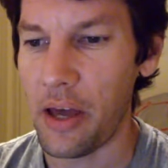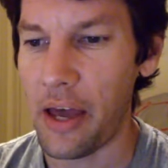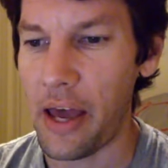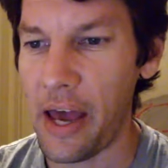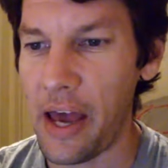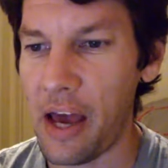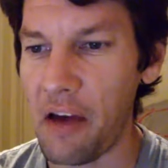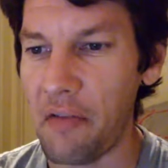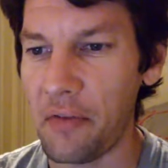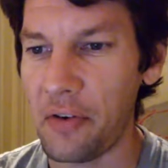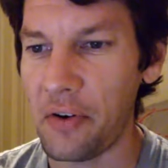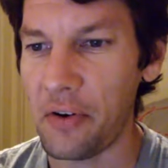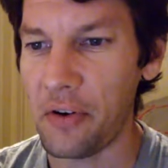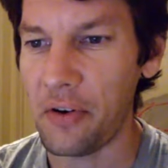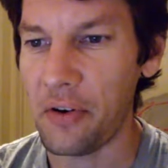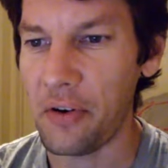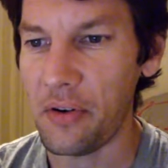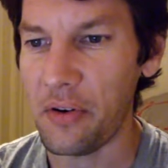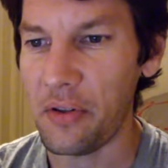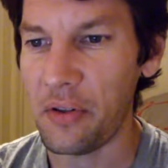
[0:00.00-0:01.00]

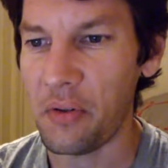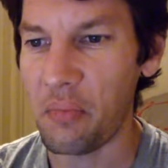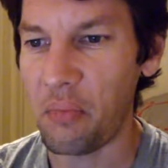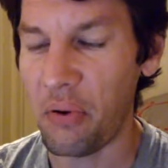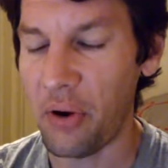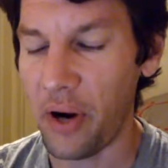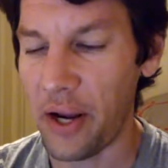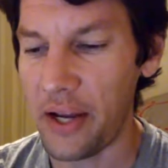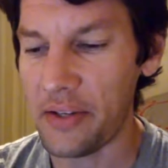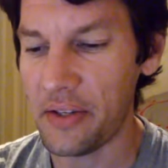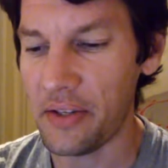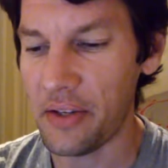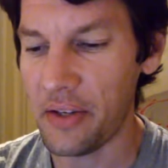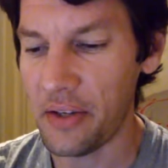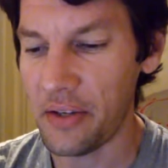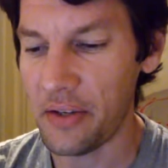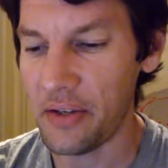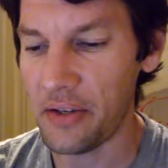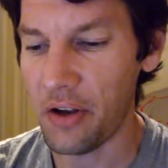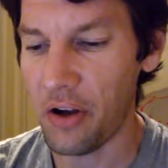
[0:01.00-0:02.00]
After the
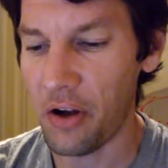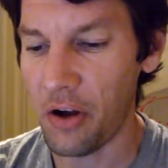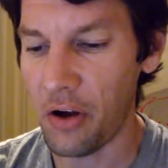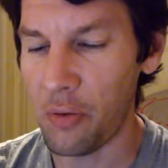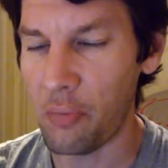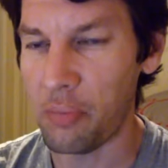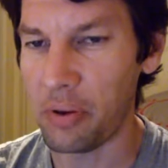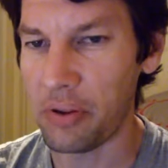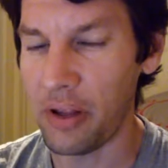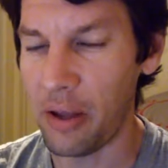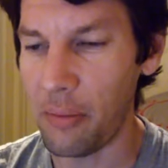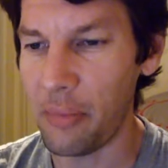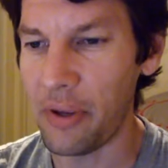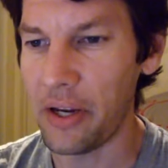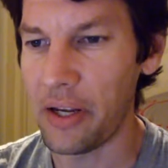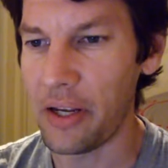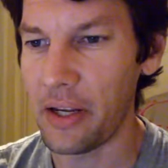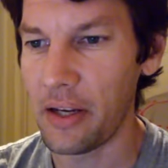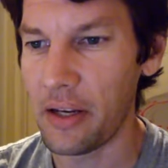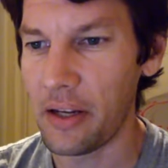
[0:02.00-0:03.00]
prices all
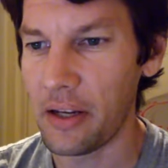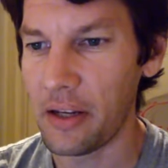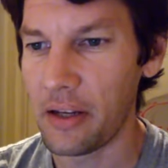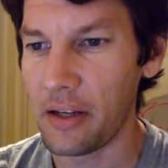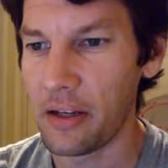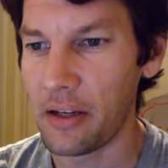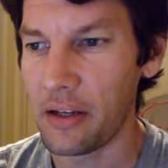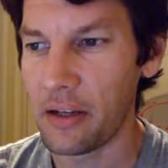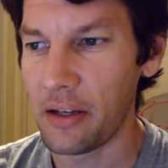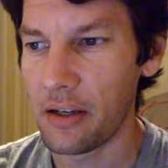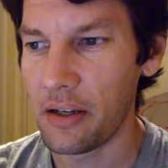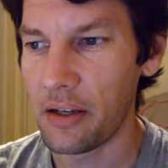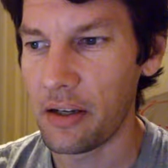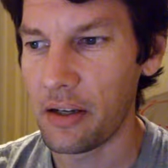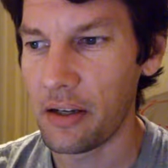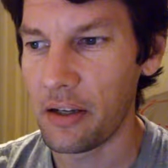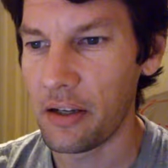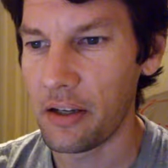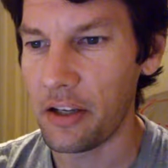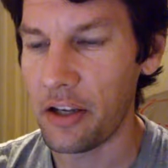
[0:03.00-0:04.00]
plummeted,
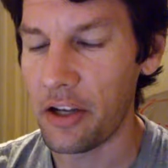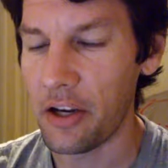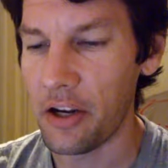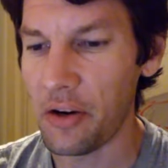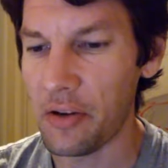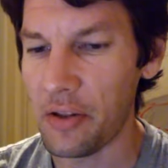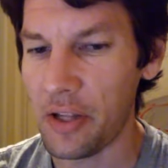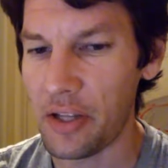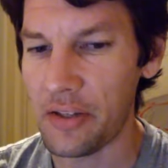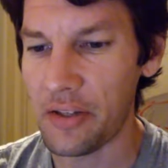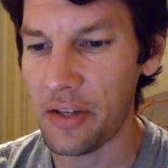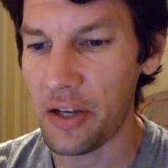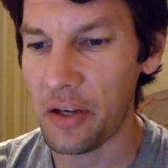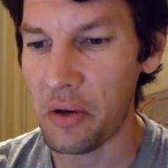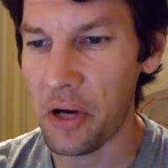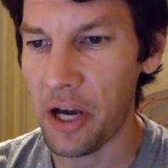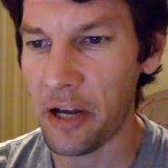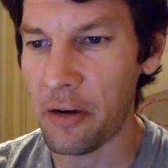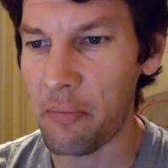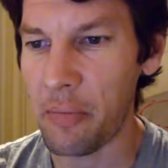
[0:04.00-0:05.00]
let's say
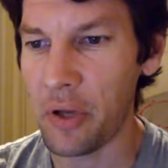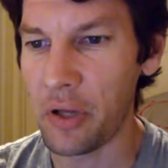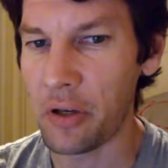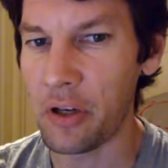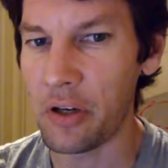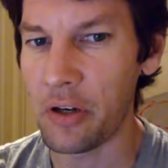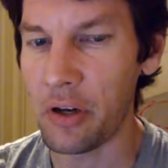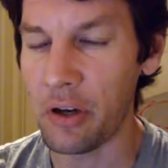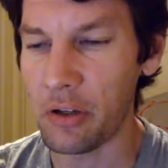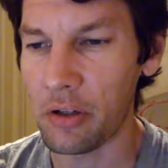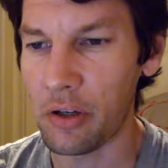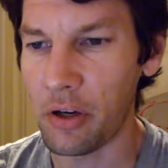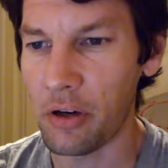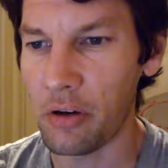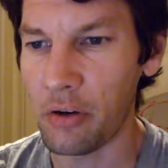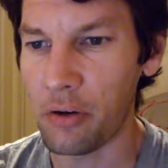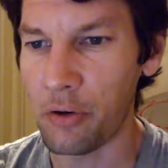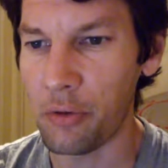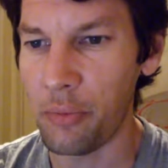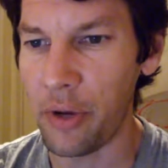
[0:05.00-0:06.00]
you had $1 million
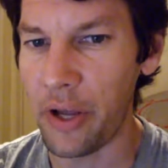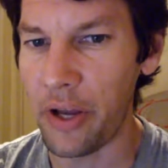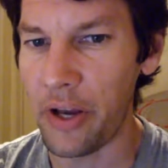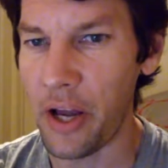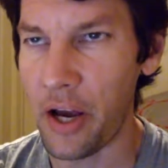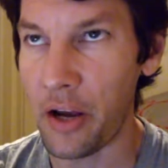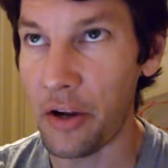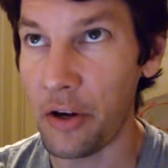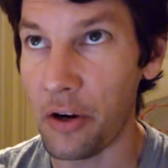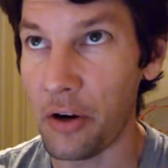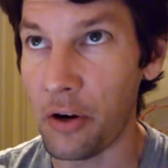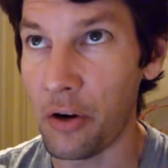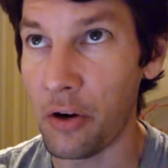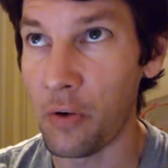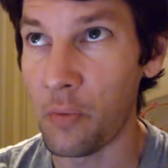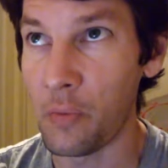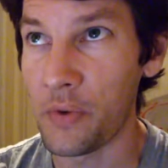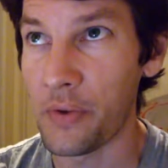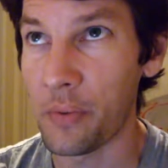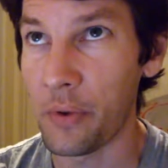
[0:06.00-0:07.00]
home and now your
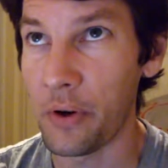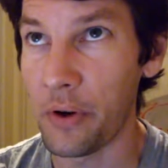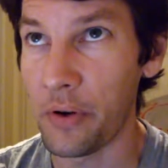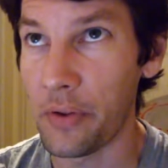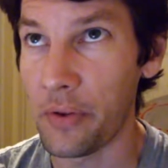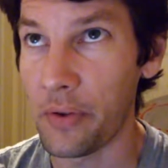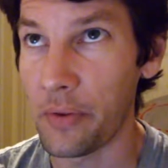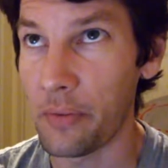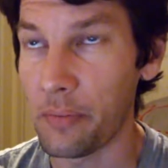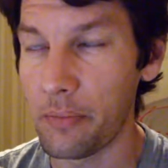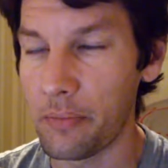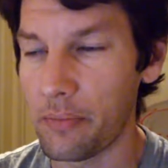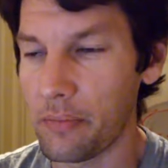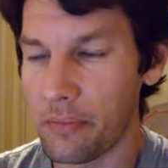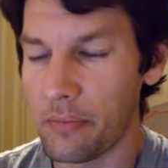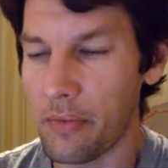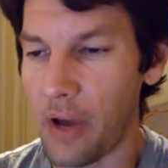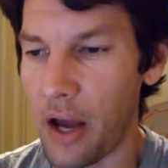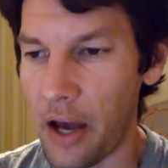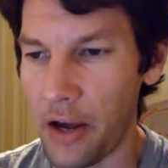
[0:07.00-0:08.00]
home is worth,
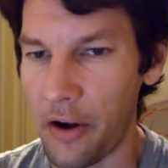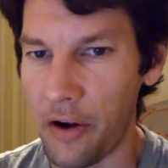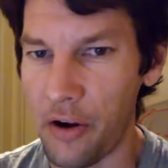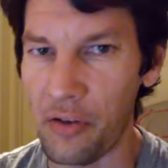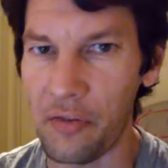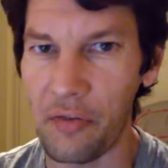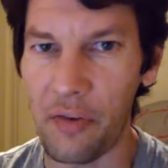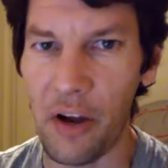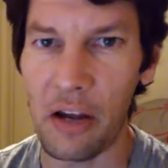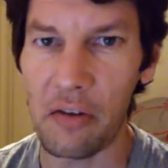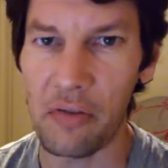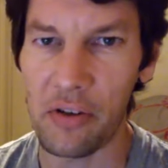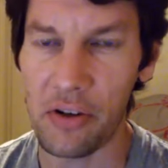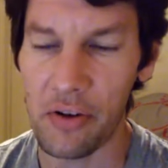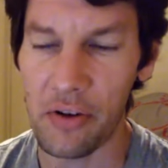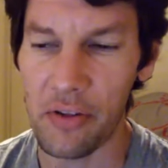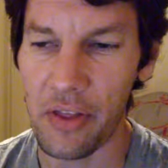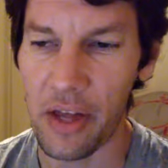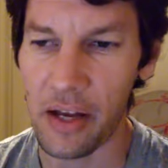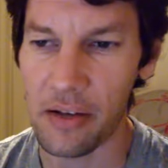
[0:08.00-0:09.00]
I don't know,
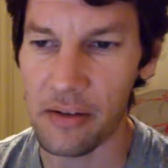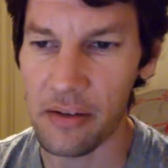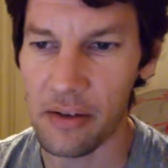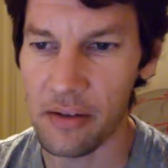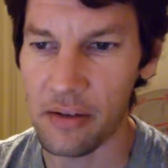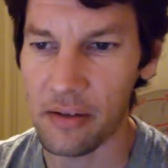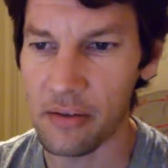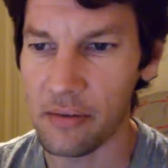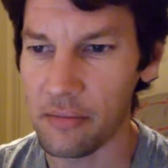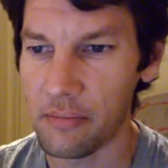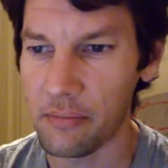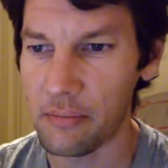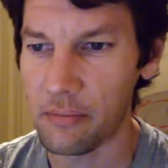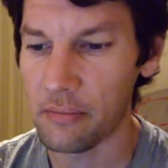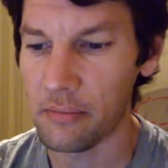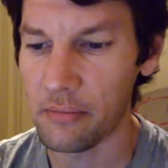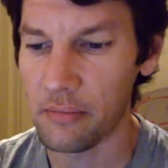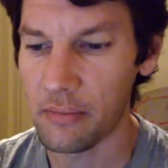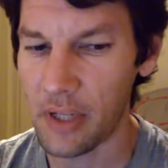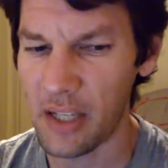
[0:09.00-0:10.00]
$500,000.
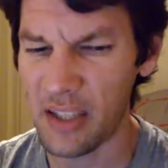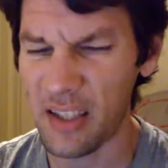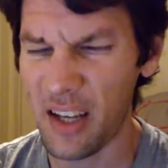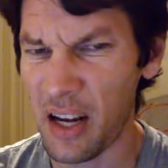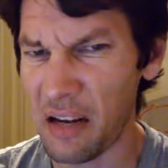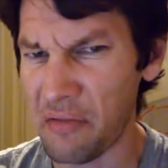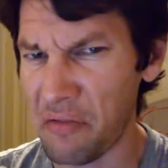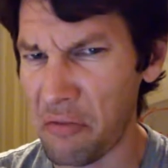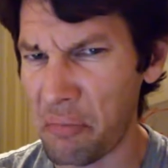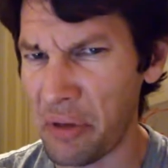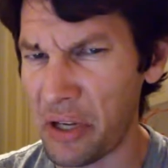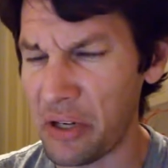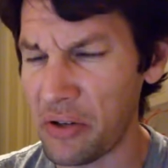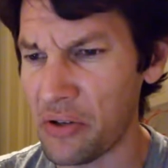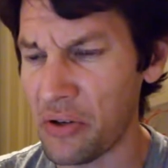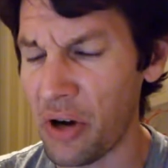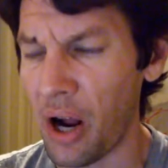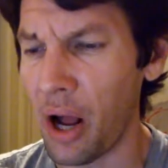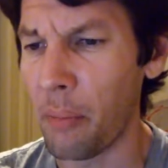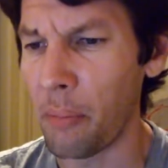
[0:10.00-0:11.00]
That's kind of a big
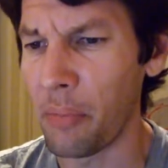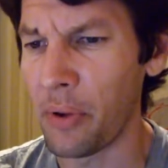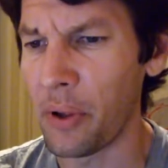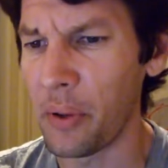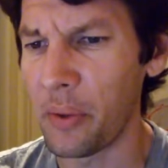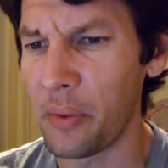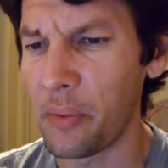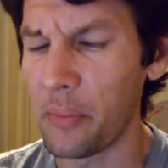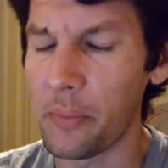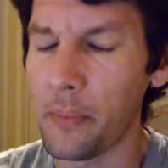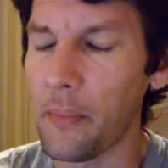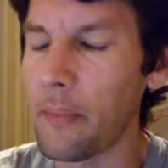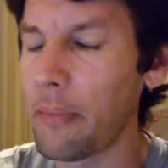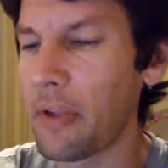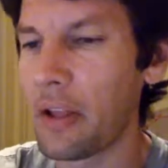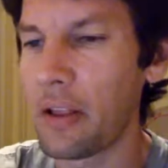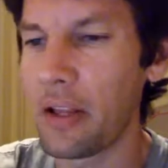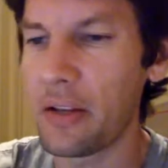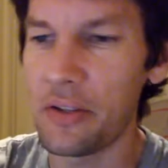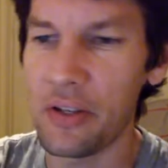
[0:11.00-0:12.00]
drop, but
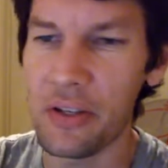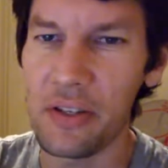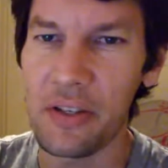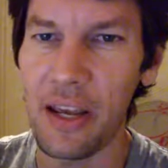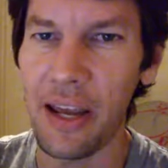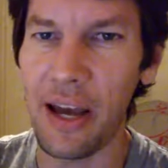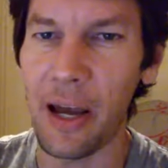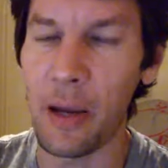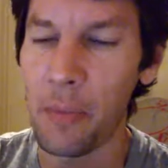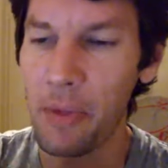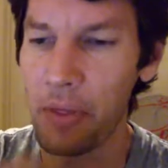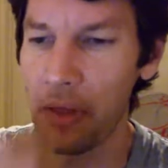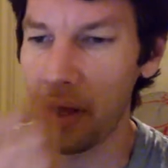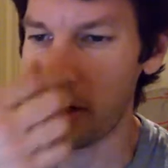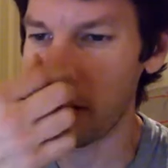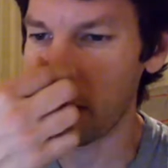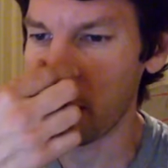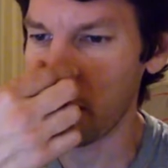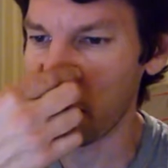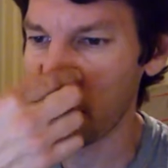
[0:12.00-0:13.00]
let's just say
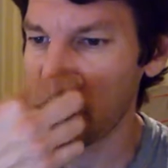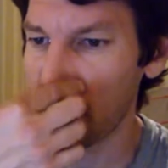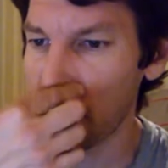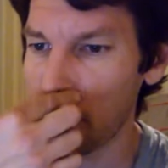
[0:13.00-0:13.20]
hypothetically.